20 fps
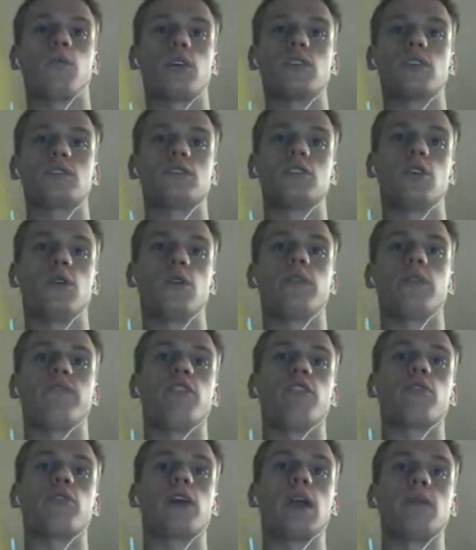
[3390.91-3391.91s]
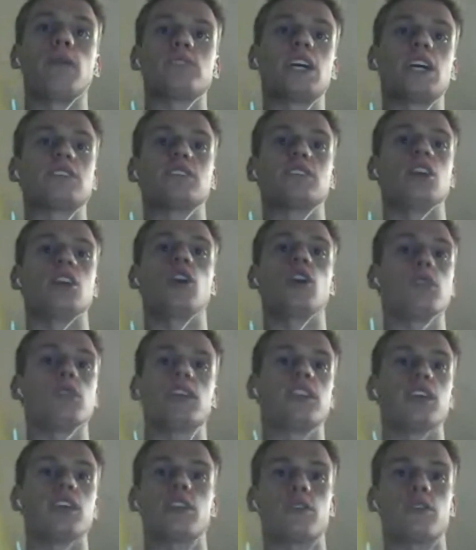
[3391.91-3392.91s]
Whereas the phone games, that's the
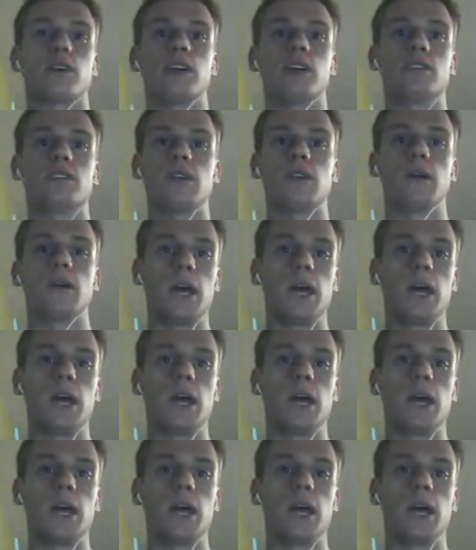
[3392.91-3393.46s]
only thing there is.